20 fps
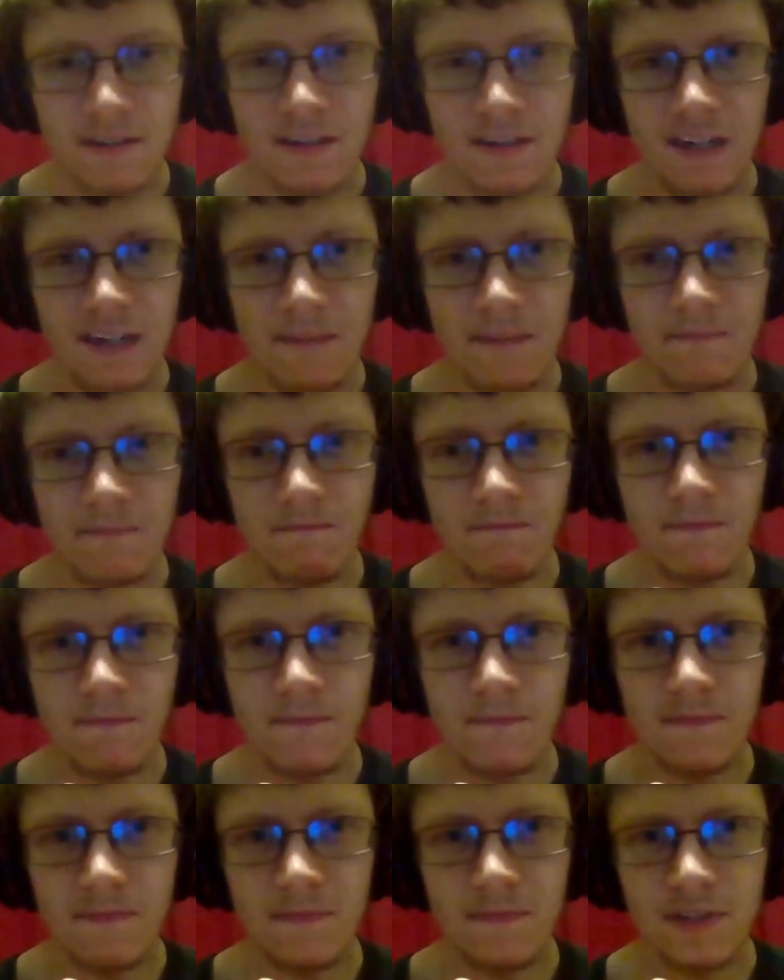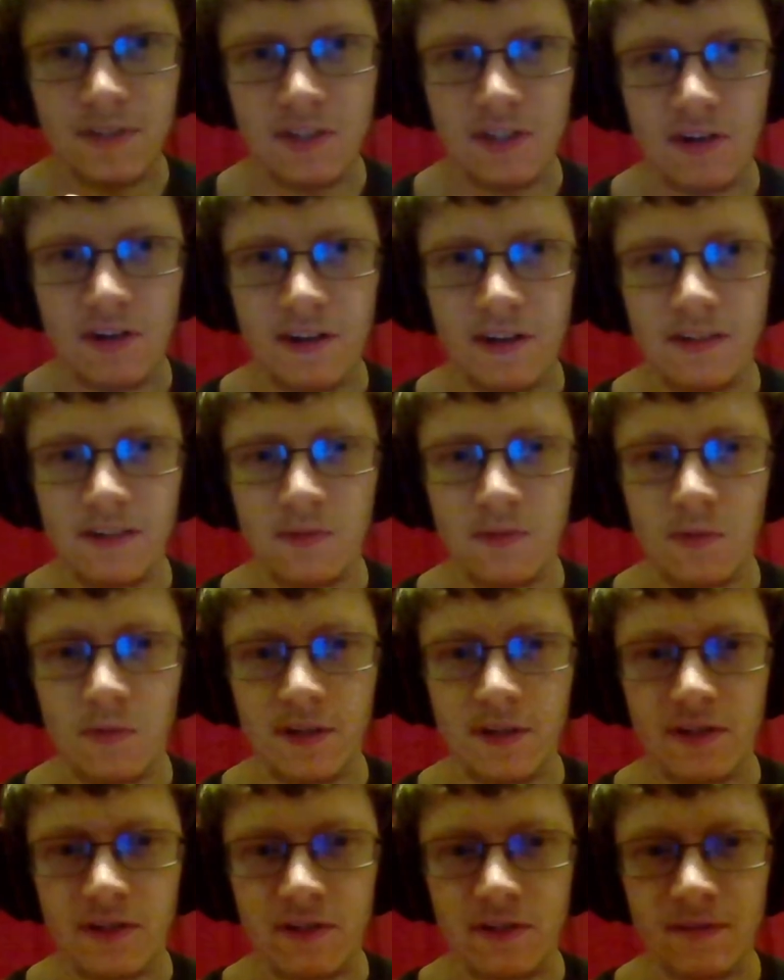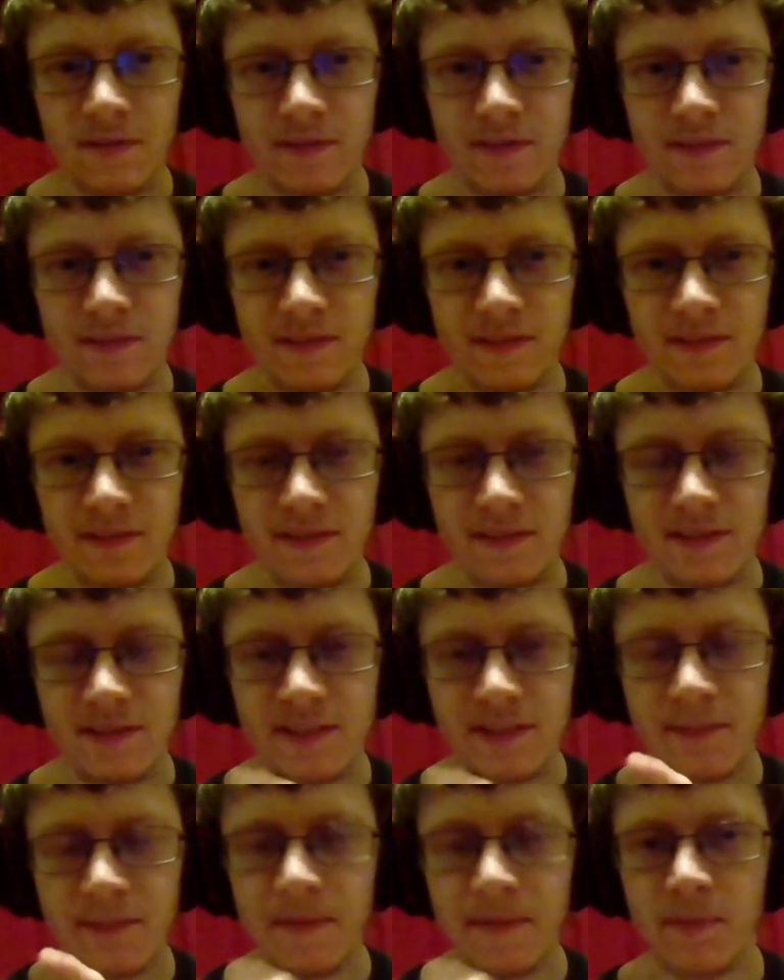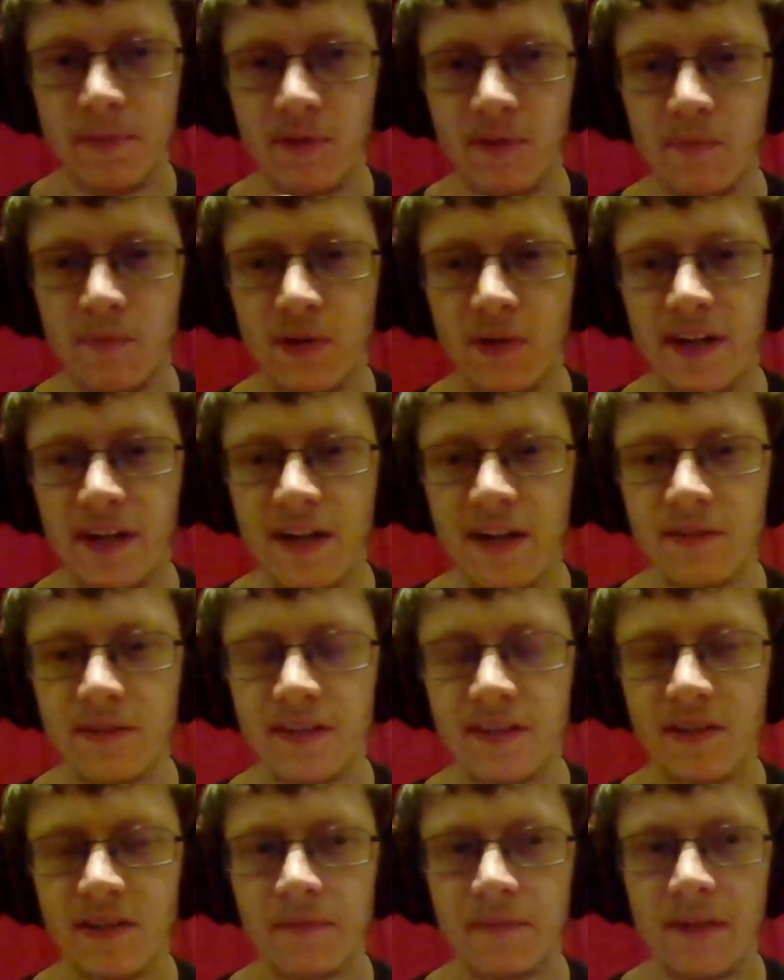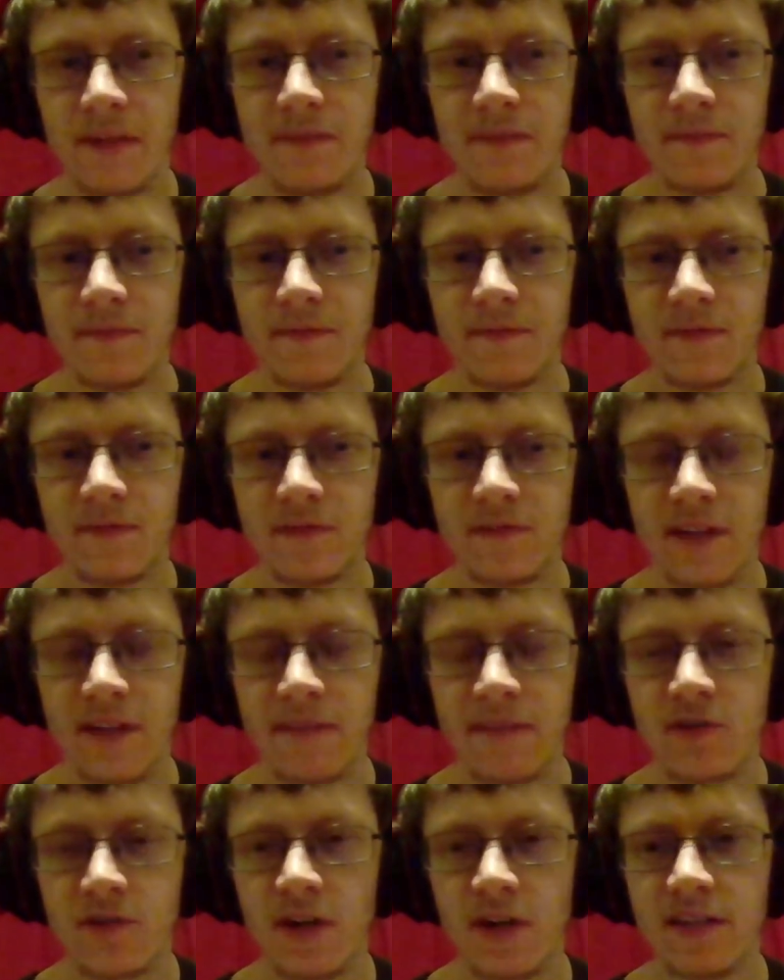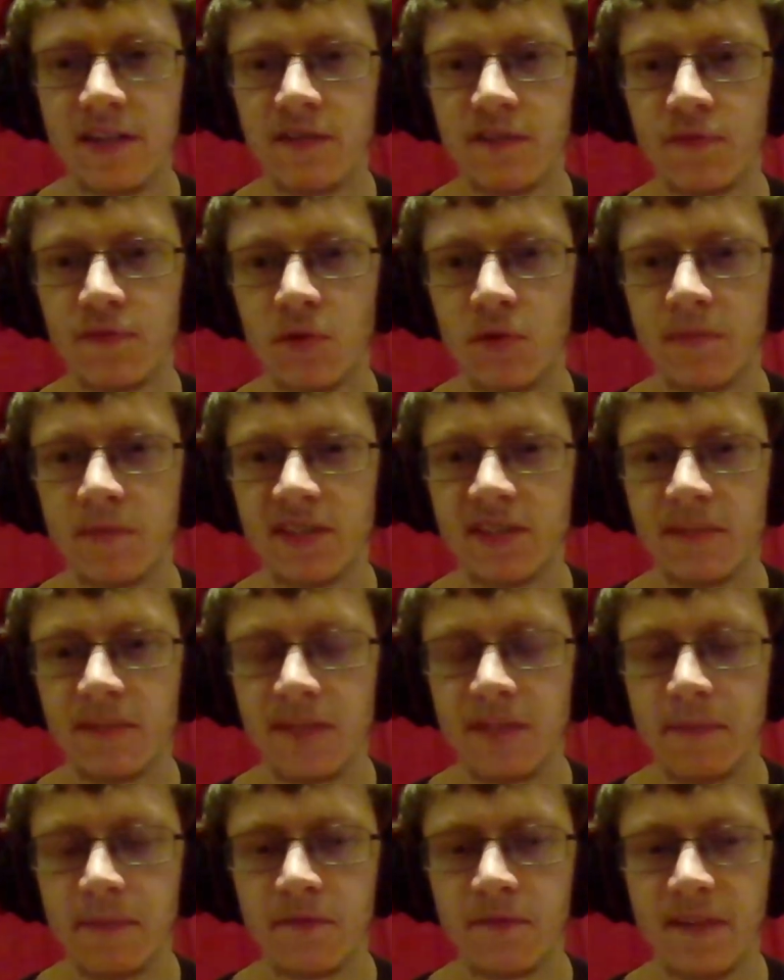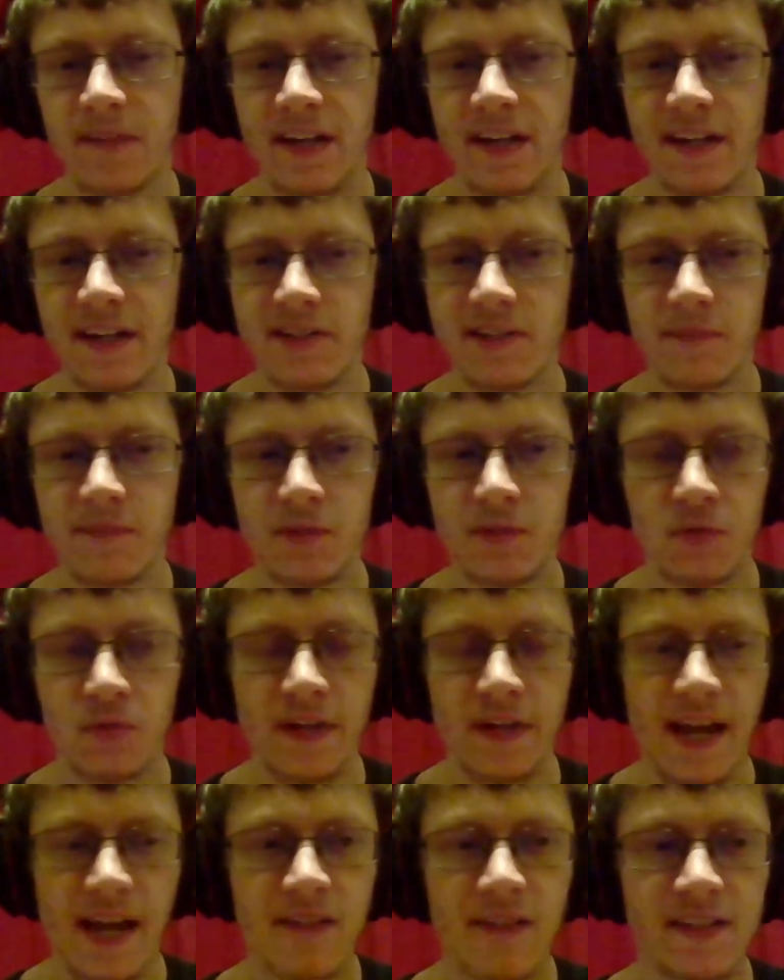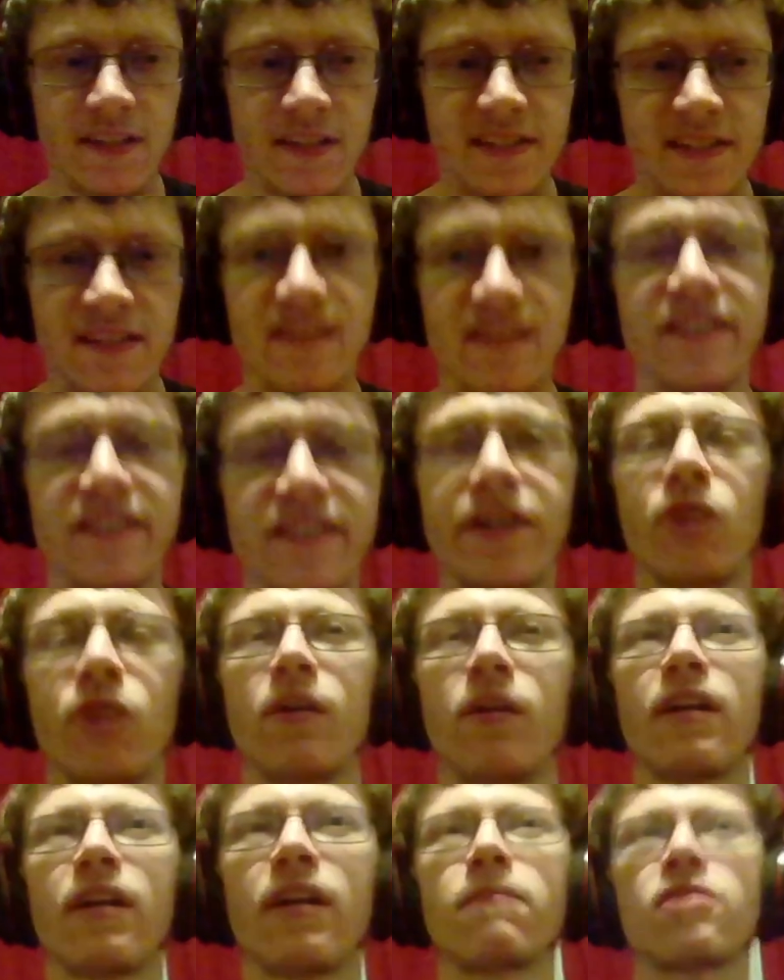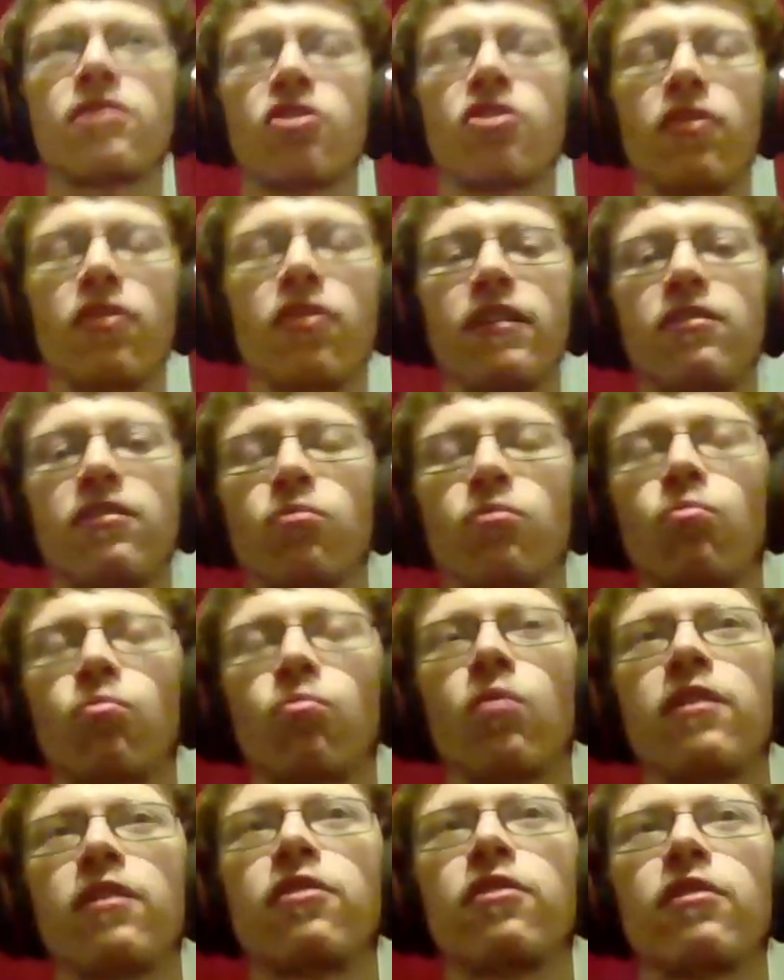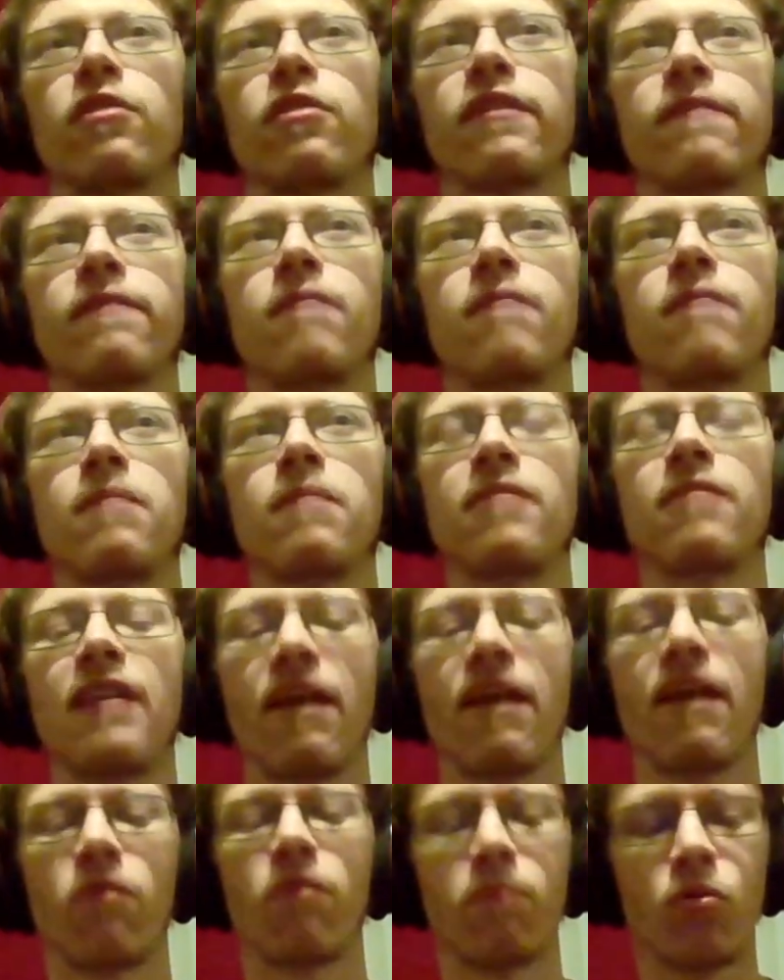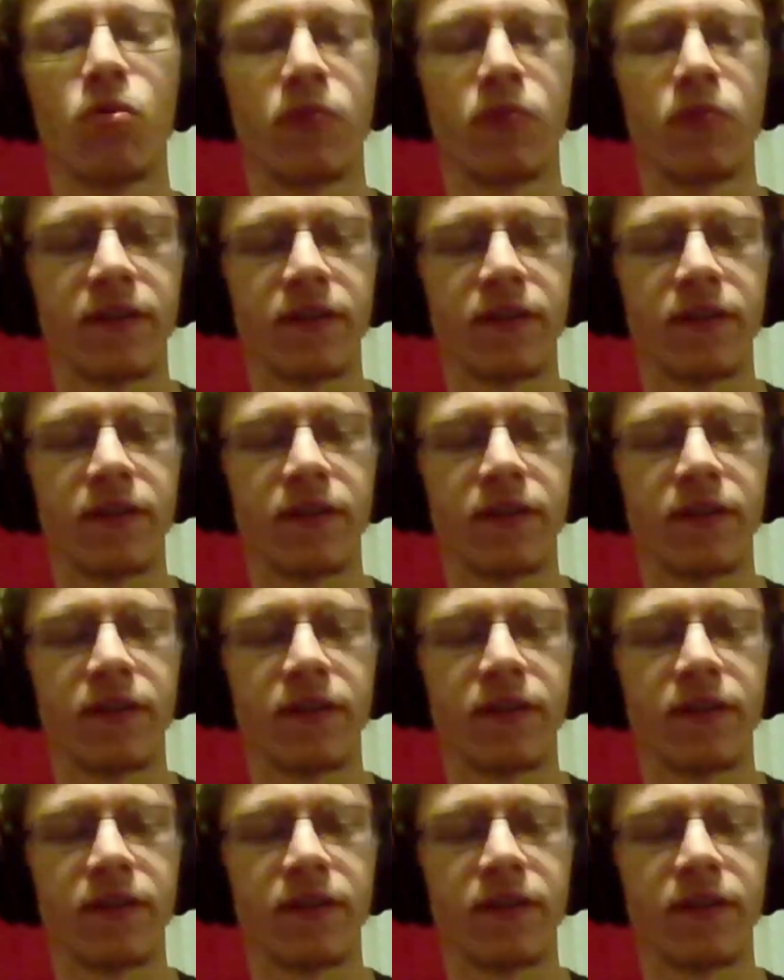I'm starting to wonder. Some people have pointed out that there may have tried to form some type of connection between Alex and Neo, and I'm starting to wonder if maybe they have a point.